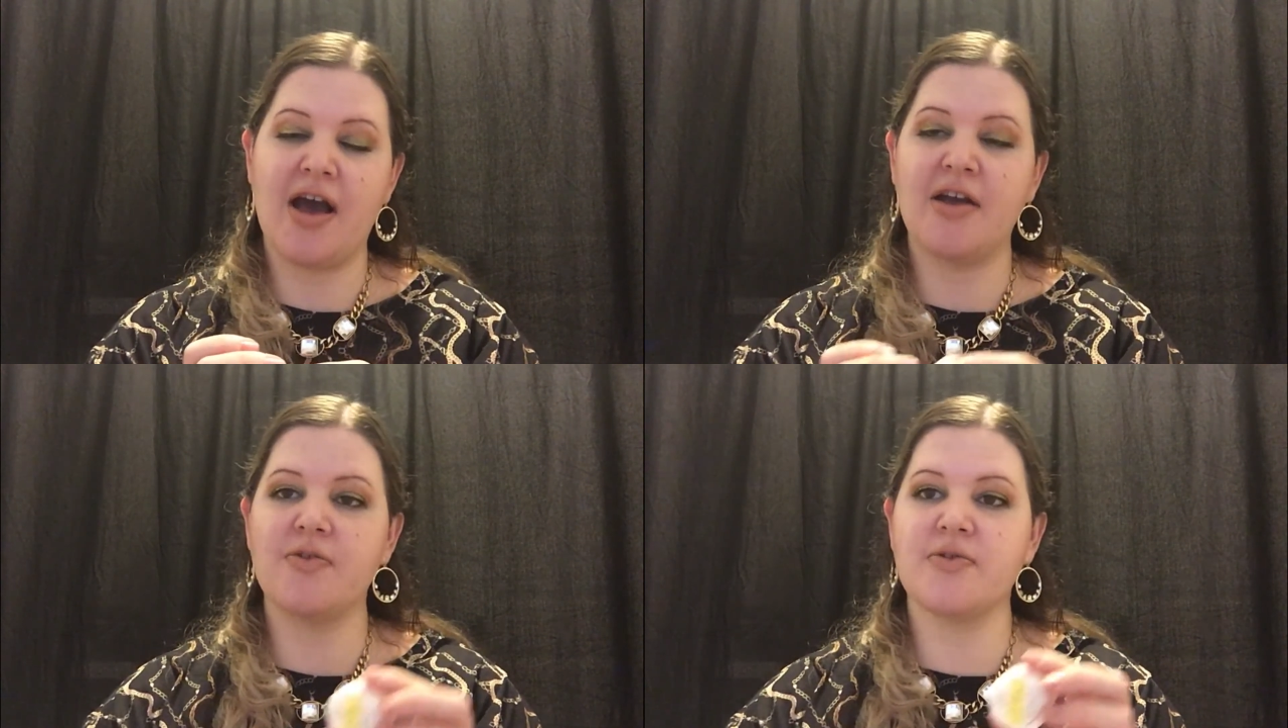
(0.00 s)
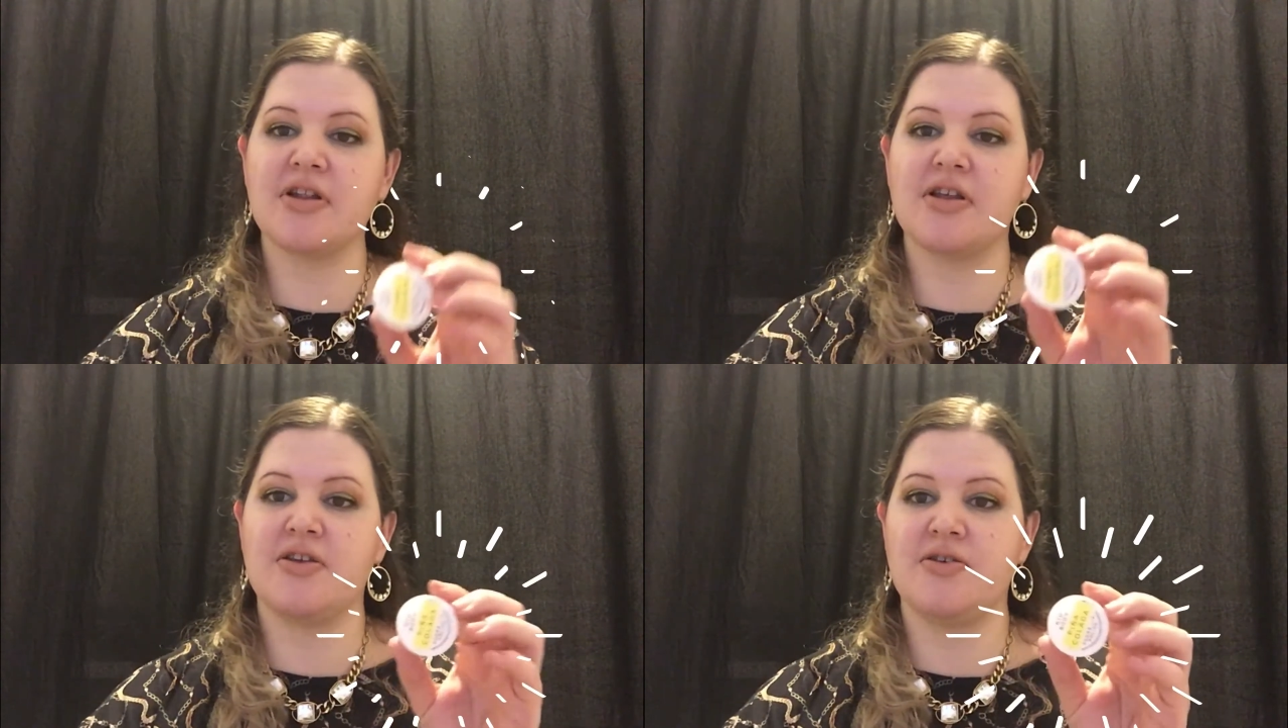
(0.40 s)
I don't
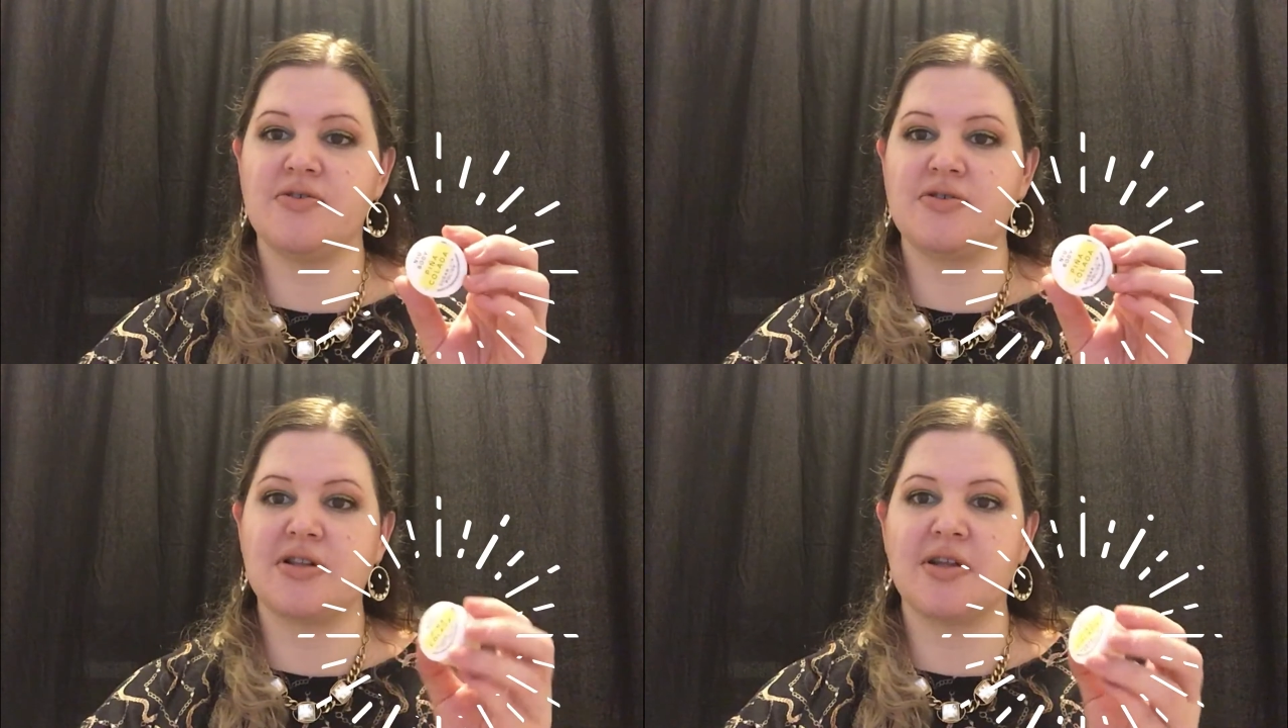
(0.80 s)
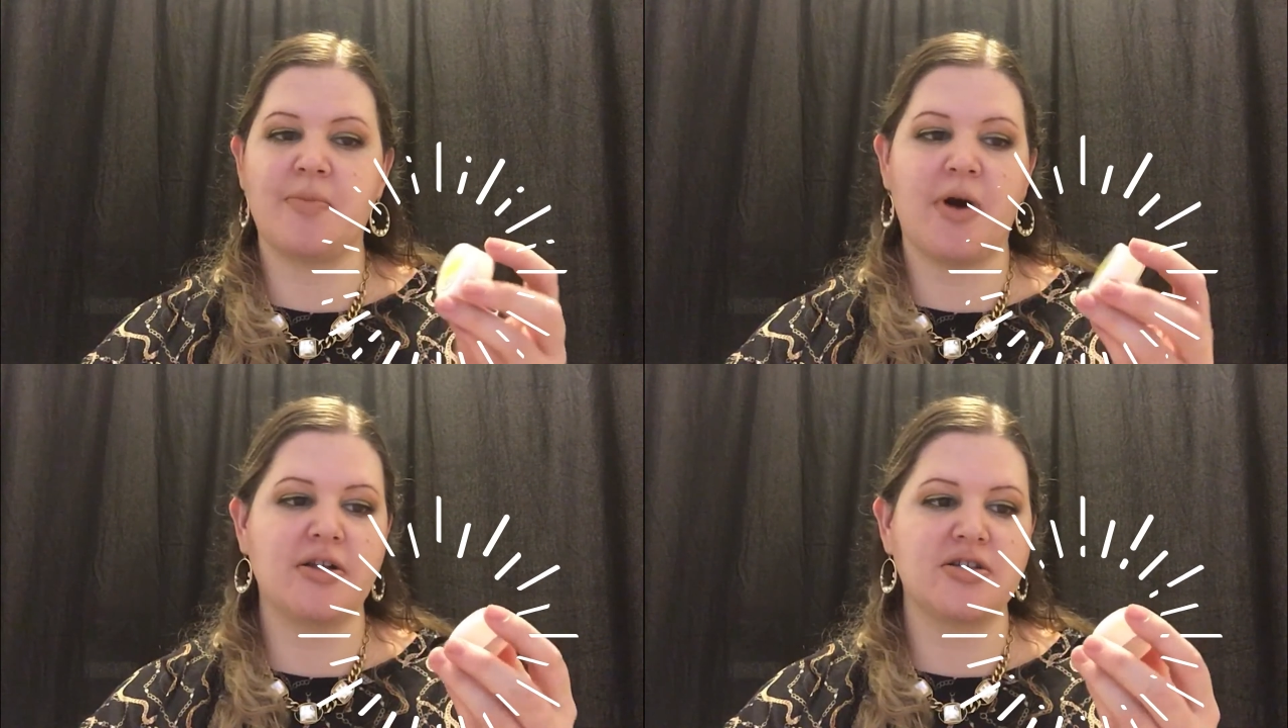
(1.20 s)
really use lip
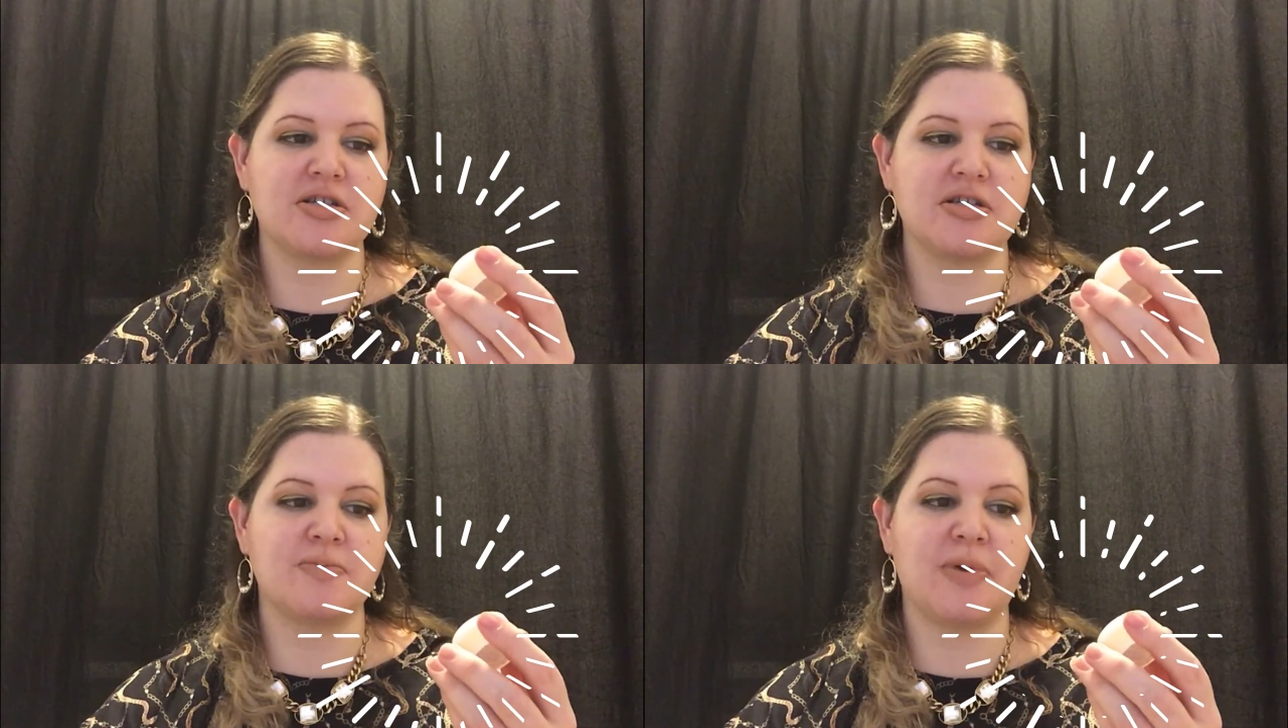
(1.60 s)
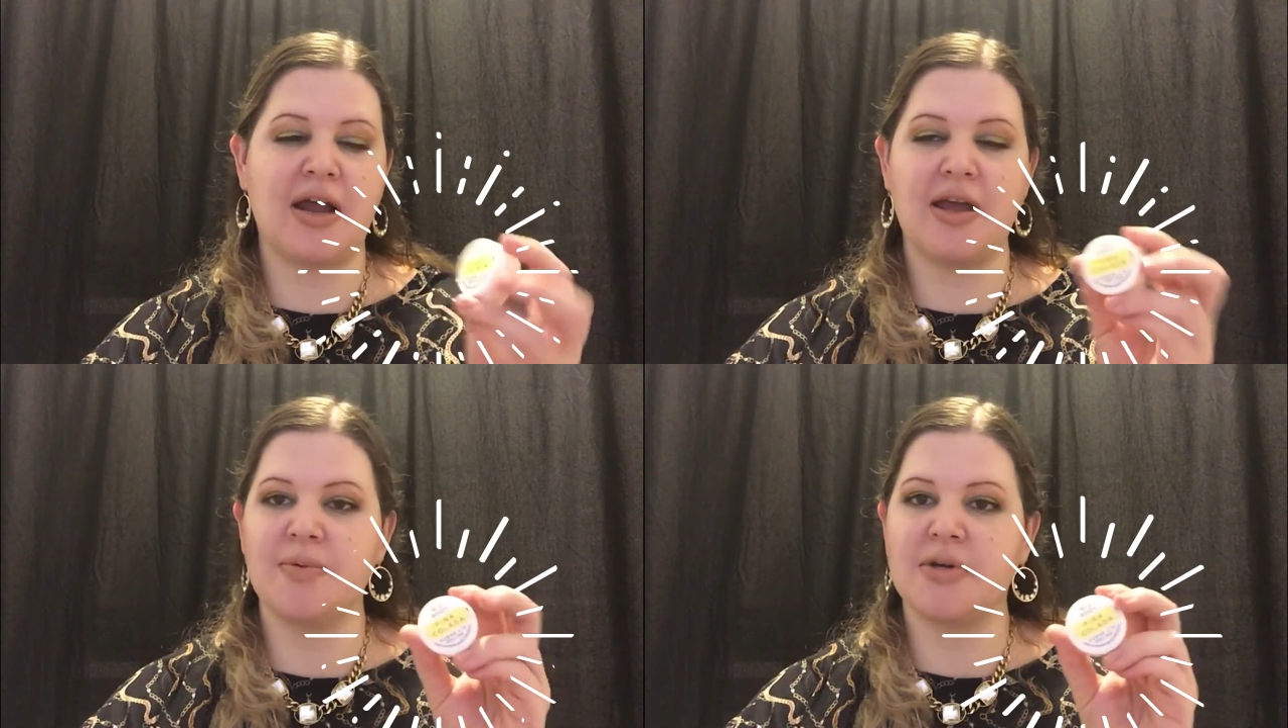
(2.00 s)
polishes, but I
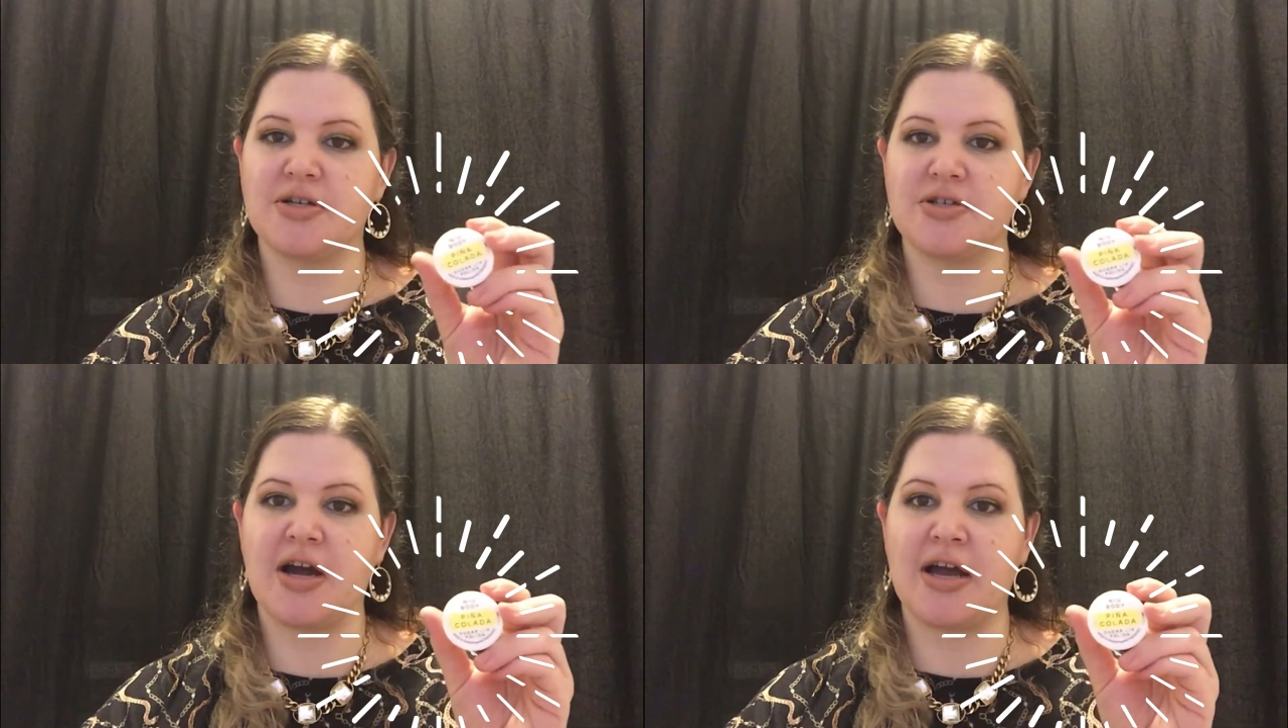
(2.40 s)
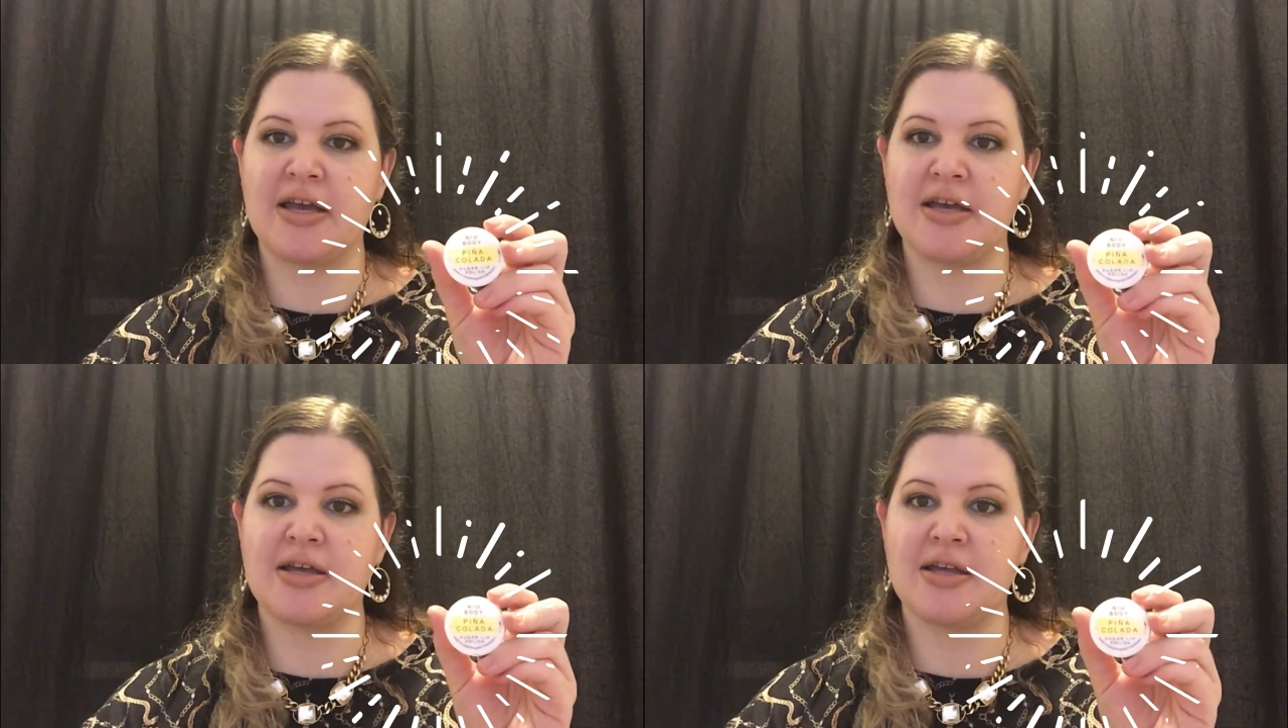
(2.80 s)
am going to try
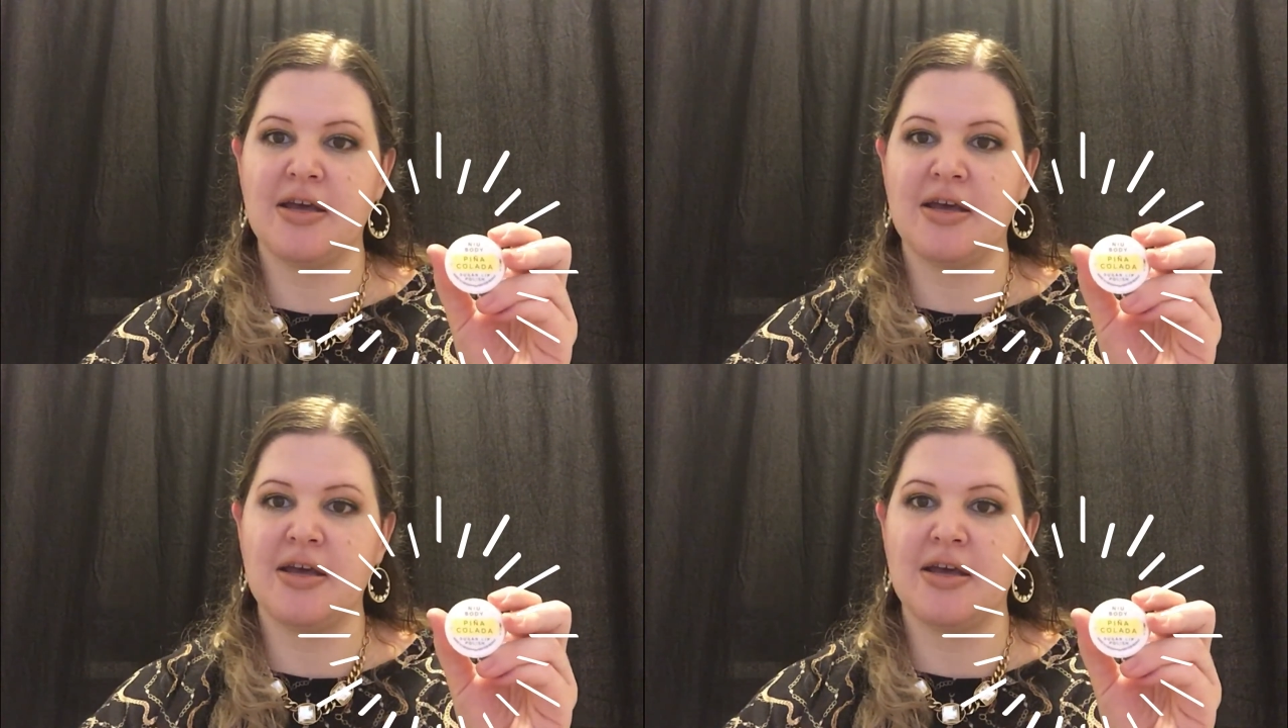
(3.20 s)
it.